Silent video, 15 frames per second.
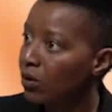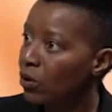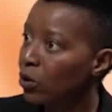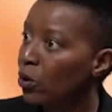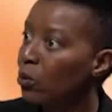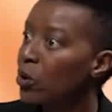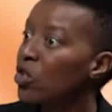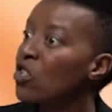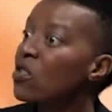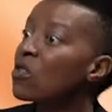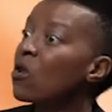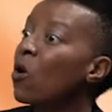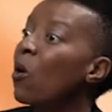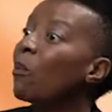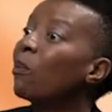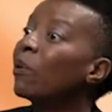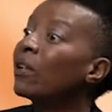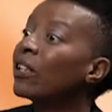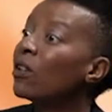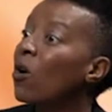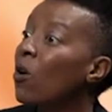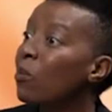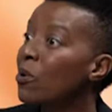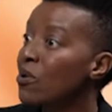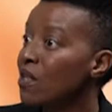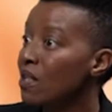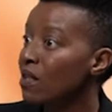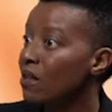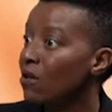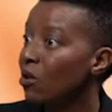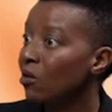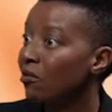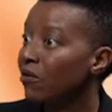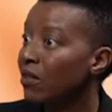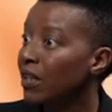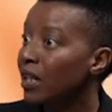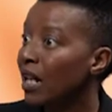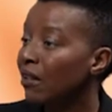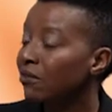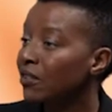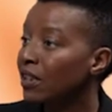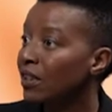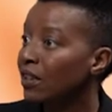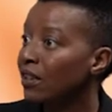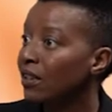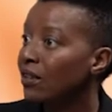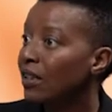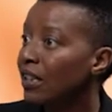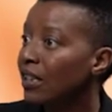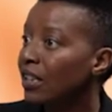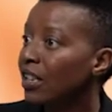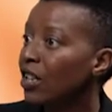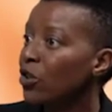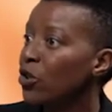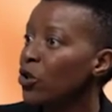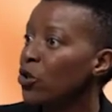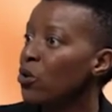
you know, which is the complete opposite of the African culture.